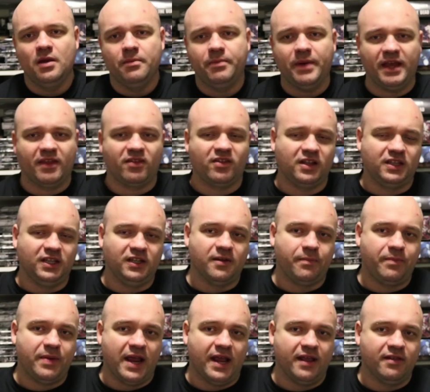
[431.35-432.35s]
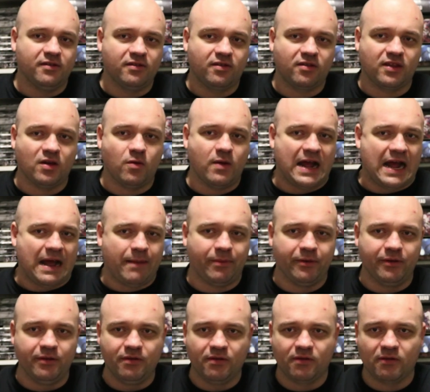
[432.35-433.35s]
Basically depends, see what
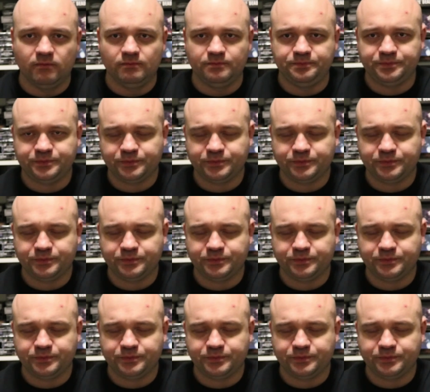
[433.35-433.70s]
happens.